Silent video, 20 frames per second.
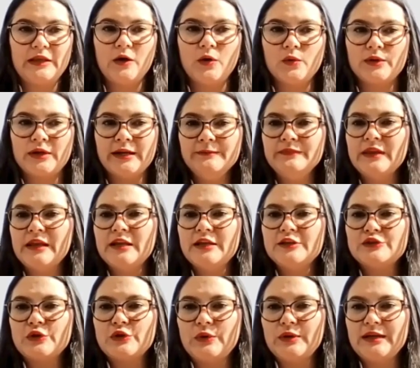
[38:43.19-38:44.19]
Okay,
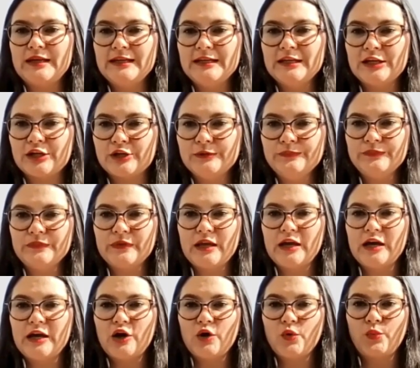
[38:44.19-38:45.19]
so in here,
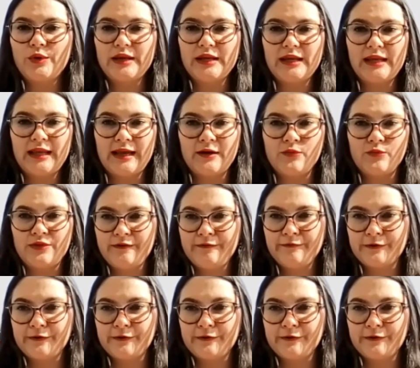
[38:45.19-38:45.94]
the